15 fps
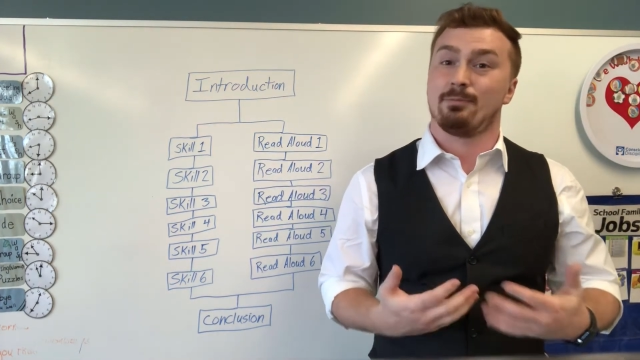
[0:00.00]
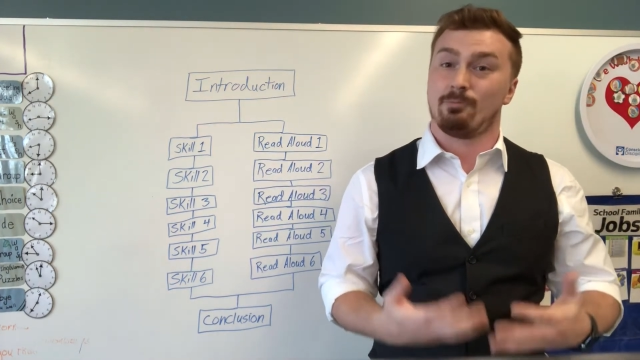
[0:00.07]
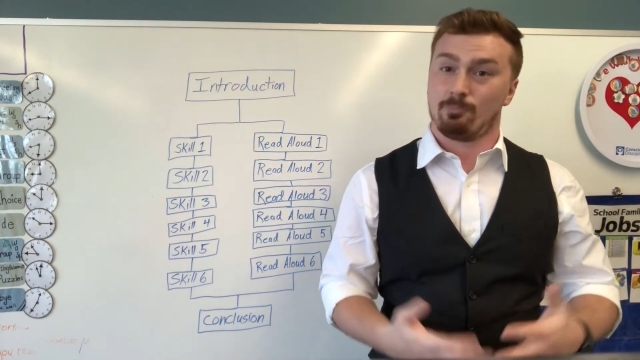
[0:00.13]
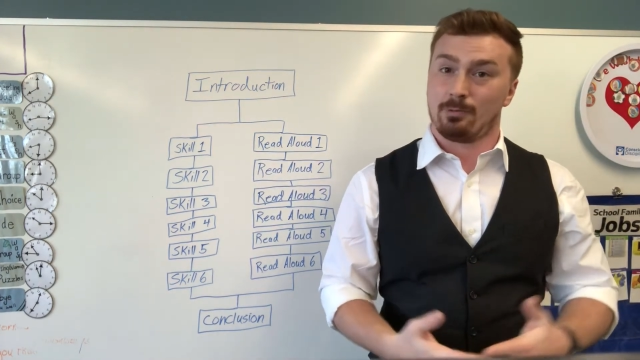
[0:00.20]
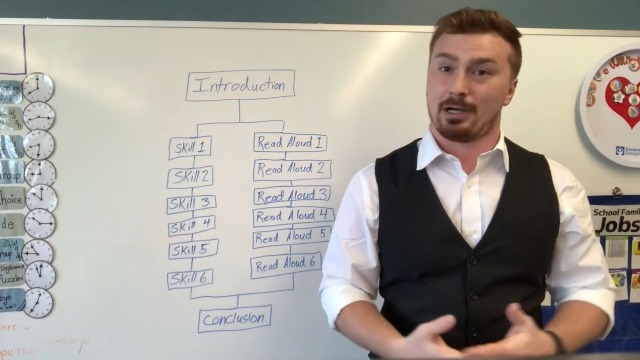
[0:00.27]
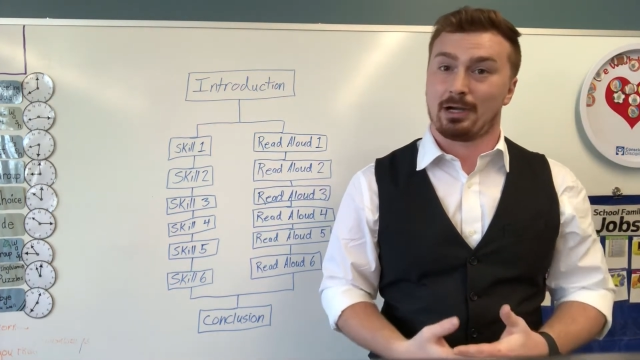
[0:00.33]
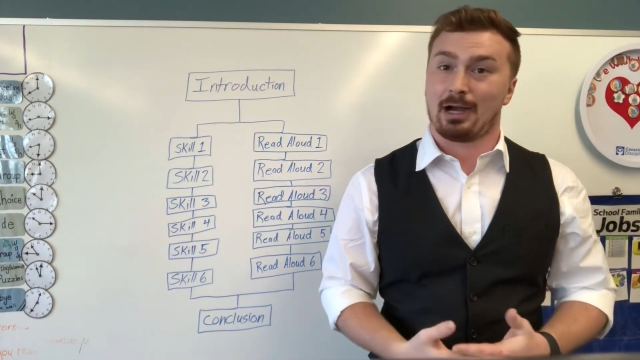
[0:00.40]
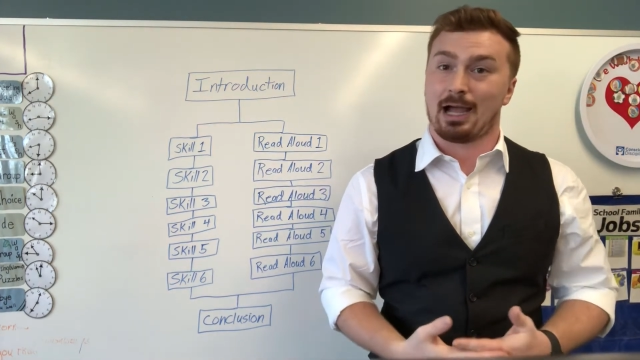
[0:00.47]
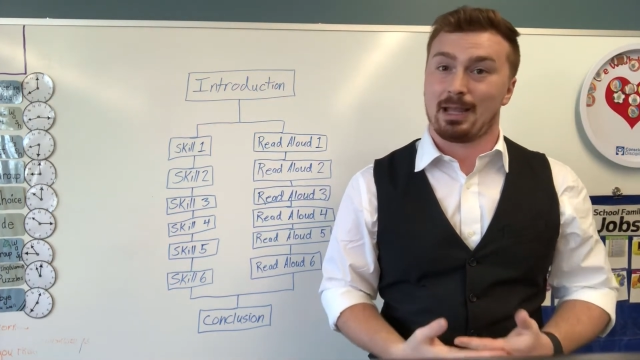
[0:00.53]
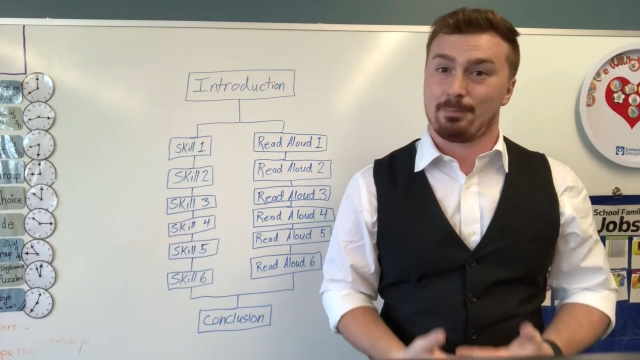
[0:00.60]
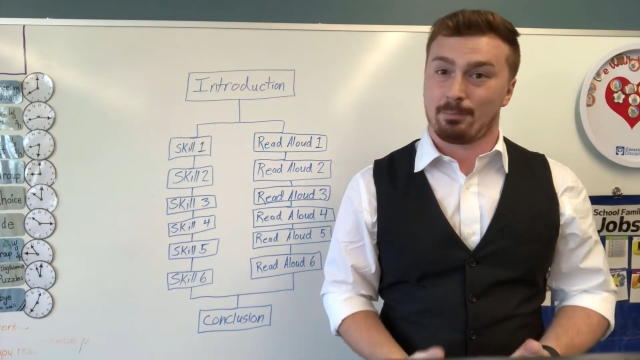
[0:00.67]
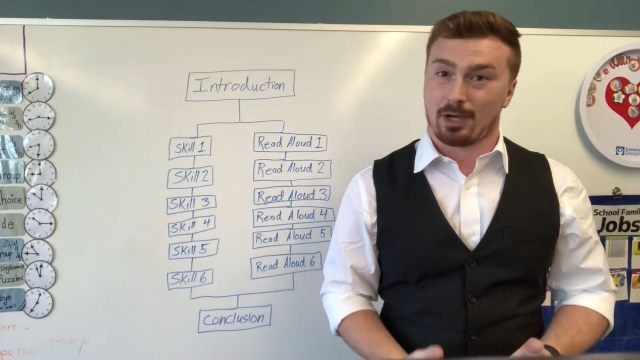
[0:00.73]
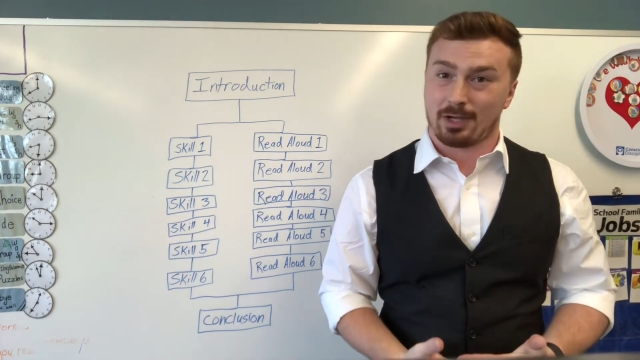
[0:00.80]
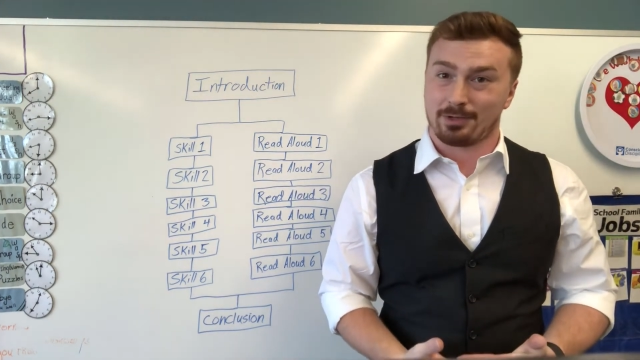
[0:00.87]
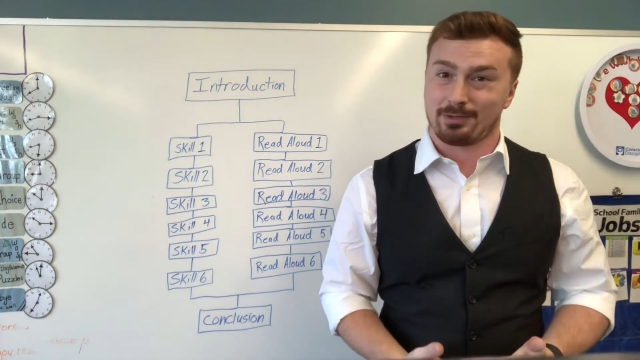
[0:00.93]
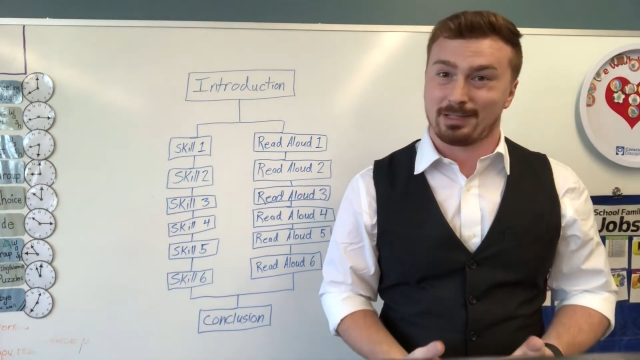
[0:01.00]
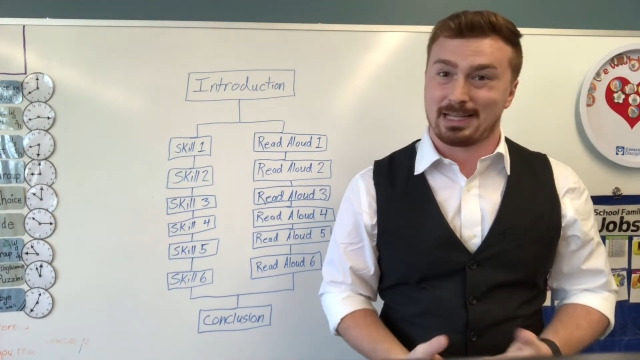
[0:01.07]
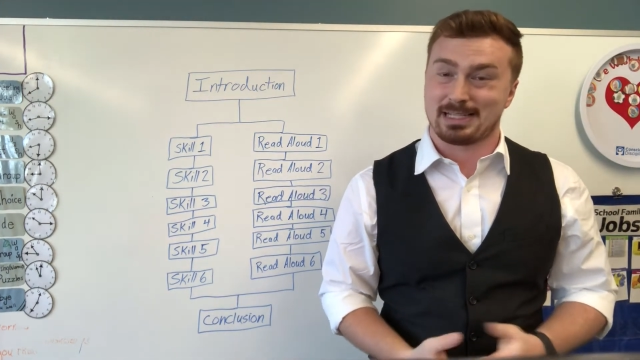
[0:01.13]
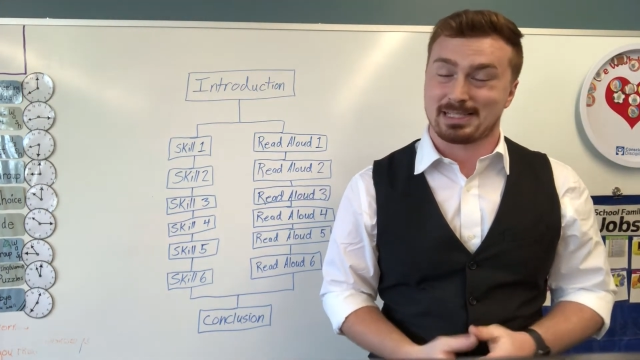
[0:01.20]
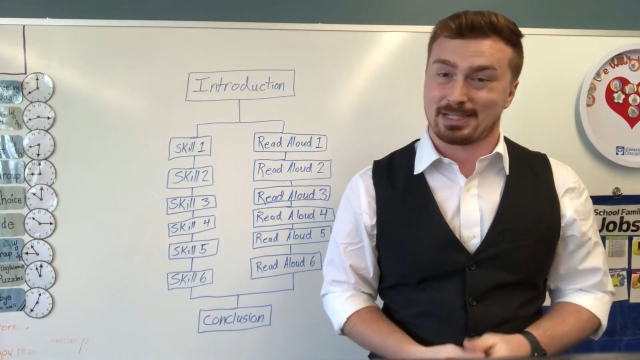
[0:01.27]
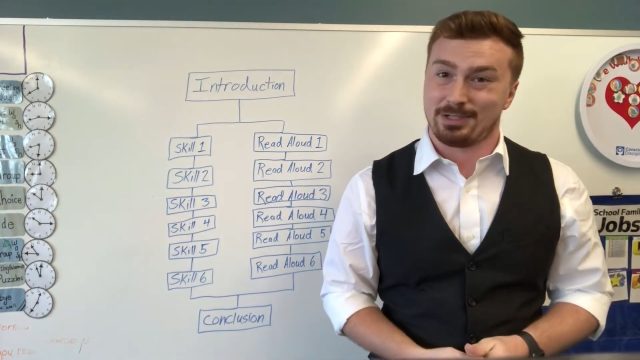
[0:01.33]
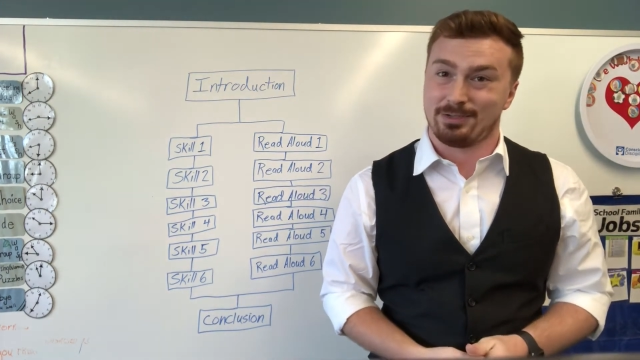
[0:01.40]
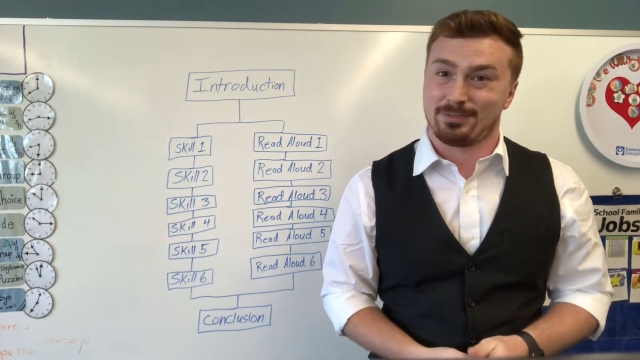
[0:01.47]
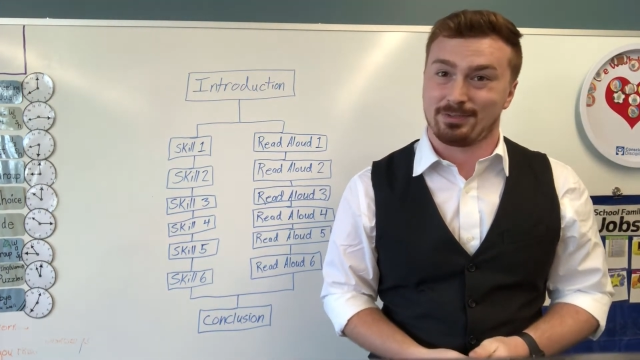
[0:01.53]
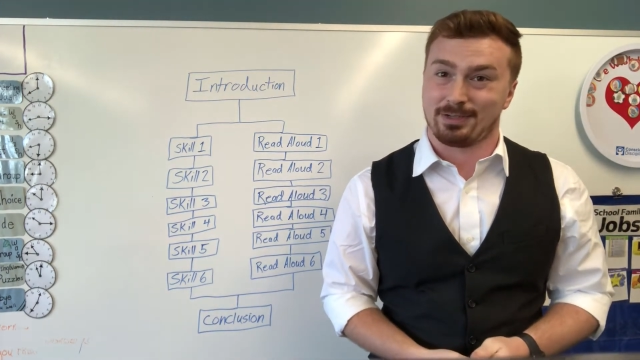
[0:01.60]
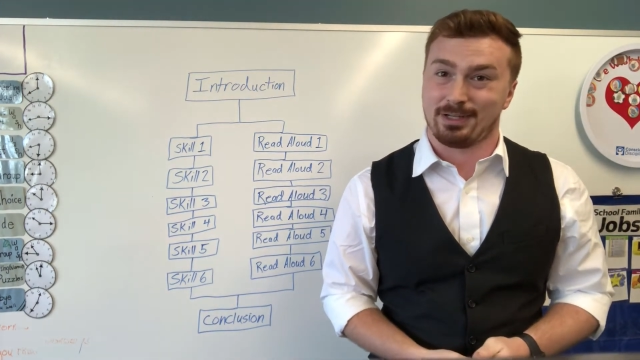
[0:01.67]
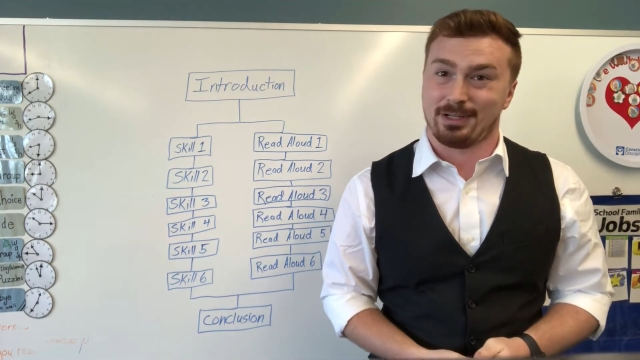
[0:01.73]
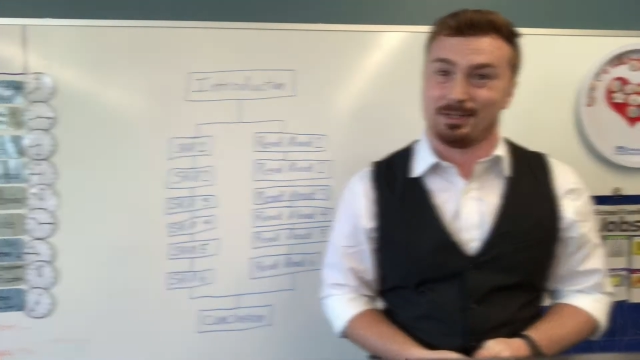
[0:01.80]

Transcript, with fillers: where I model that skill for you.